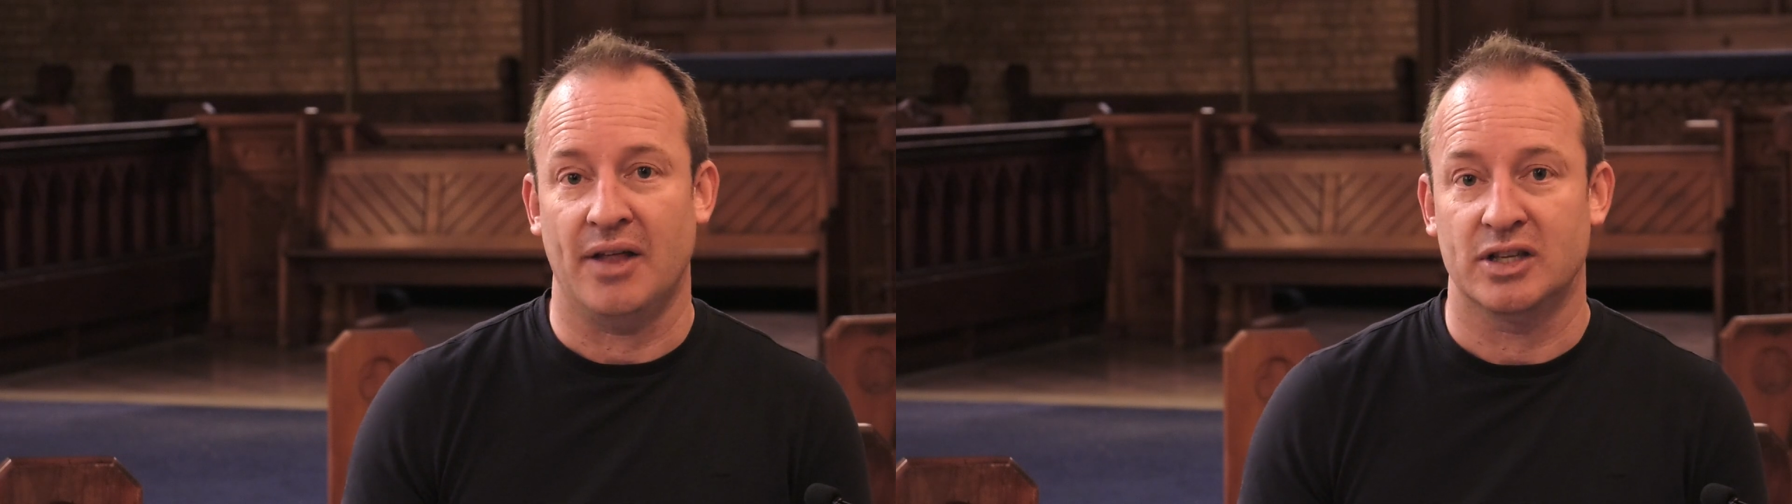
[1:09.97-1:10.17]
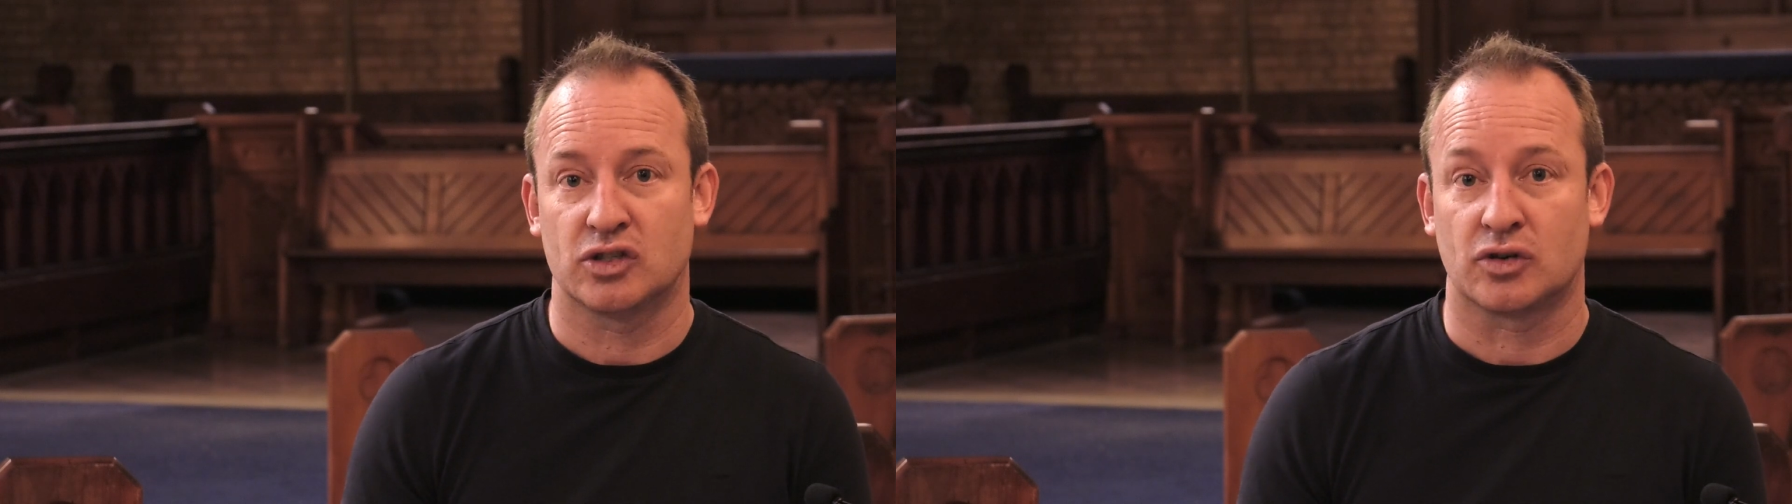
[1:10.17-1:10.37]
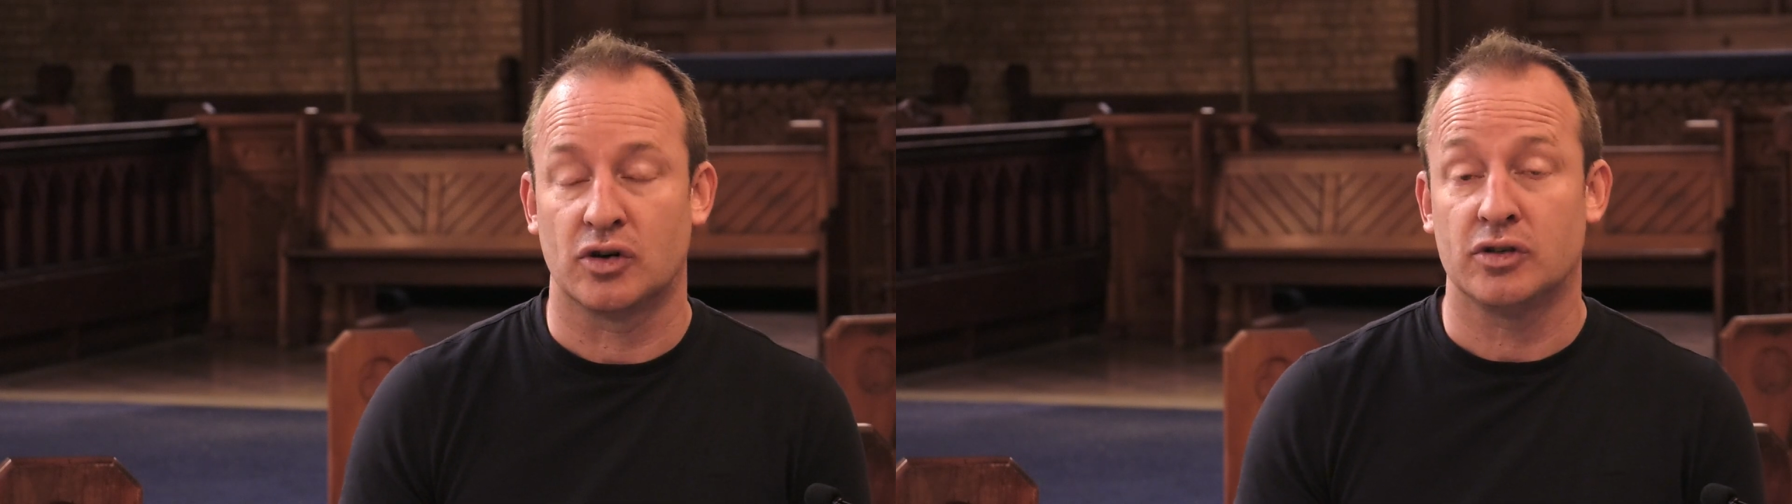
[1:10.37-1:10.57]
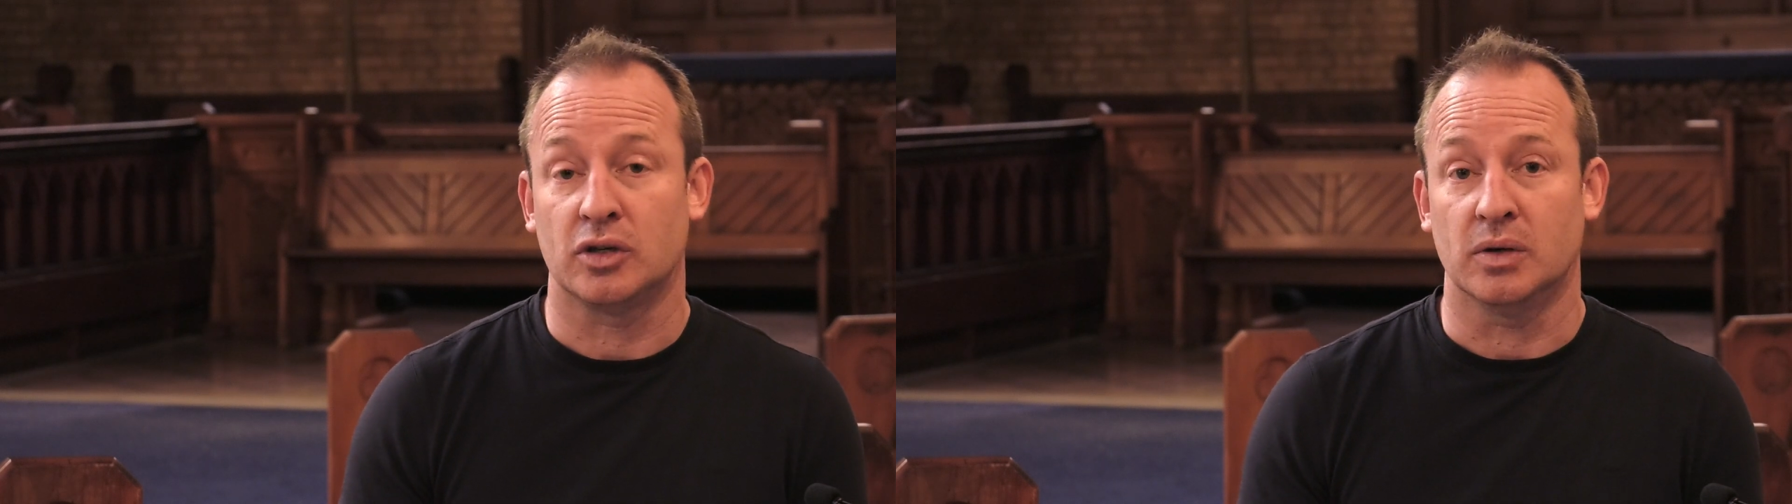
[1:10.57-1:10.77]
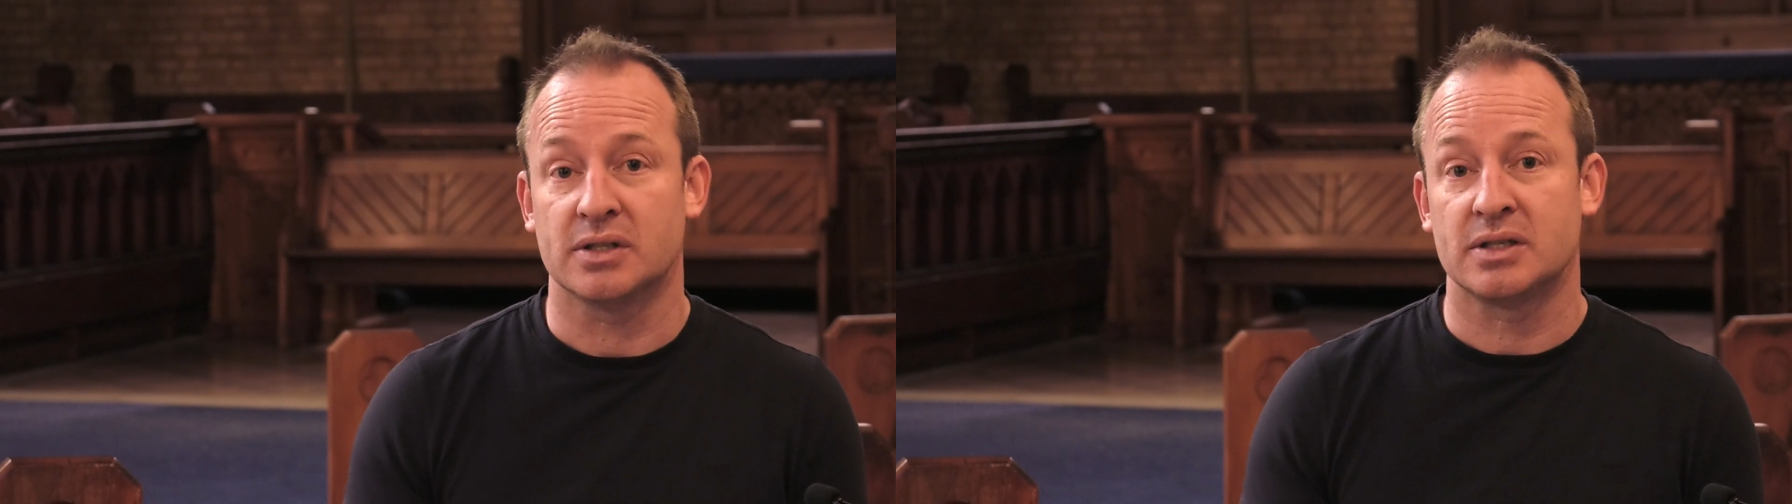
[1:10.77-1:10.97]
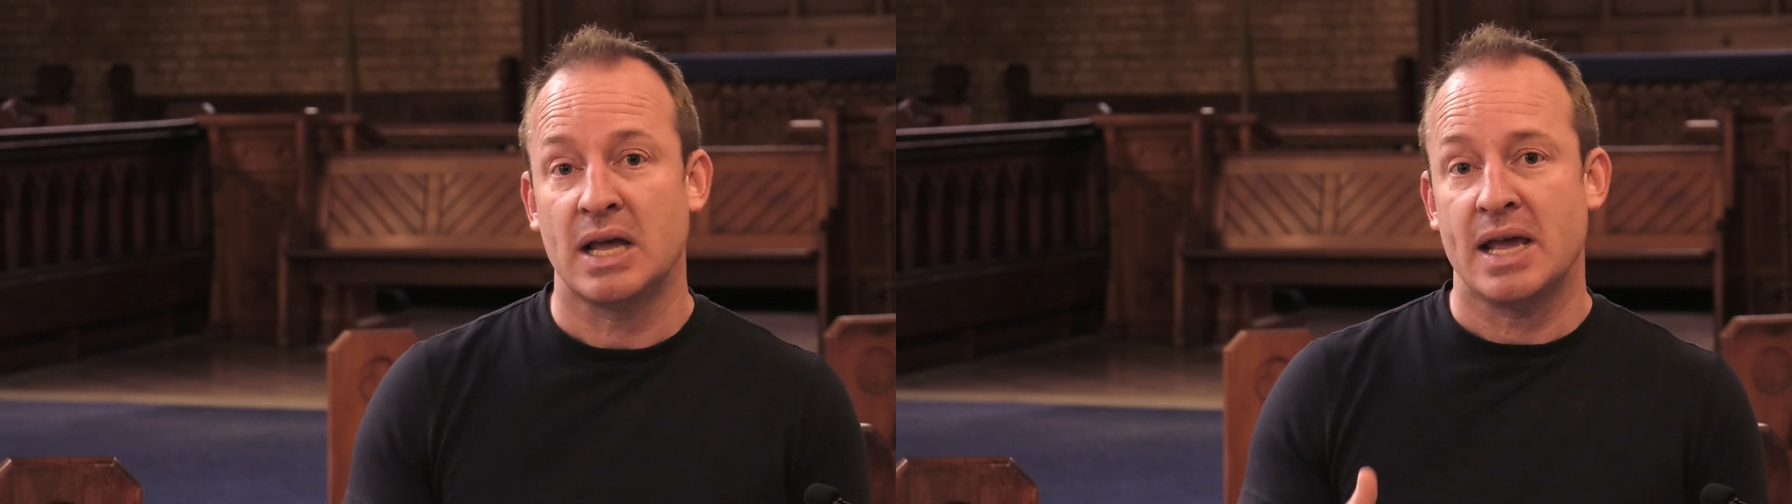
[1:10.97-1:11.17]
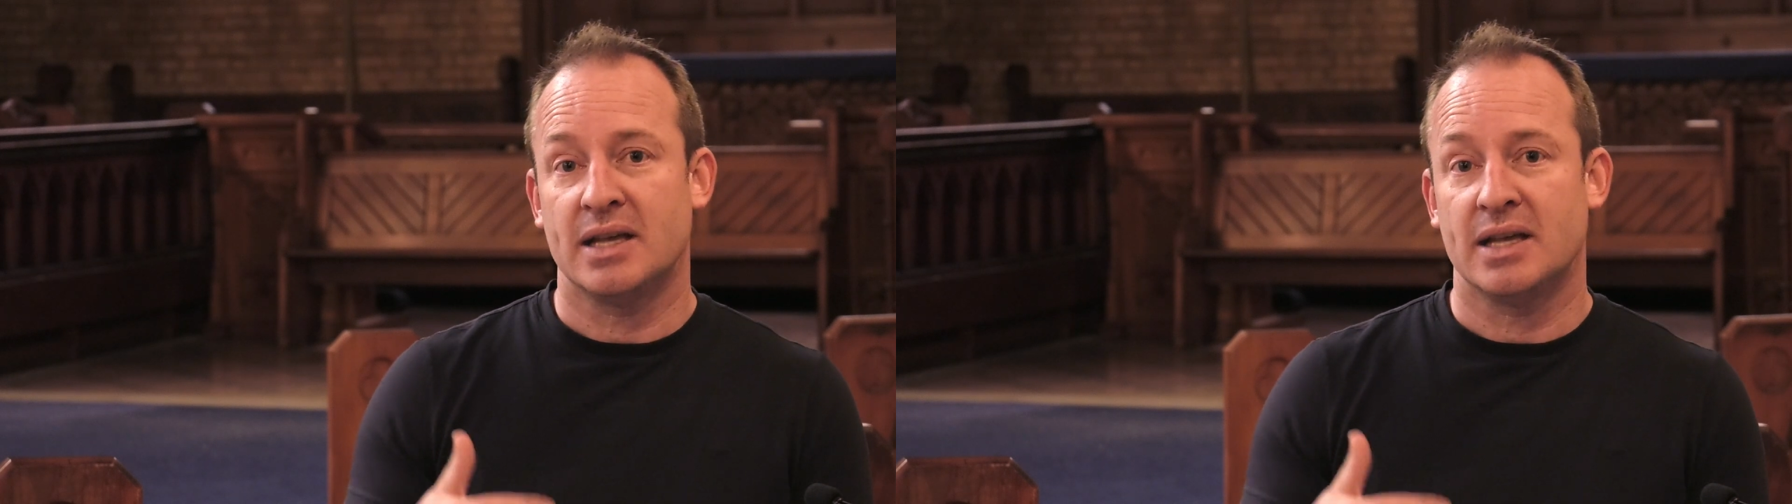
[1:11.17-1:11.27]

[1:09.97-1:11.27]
this through to us,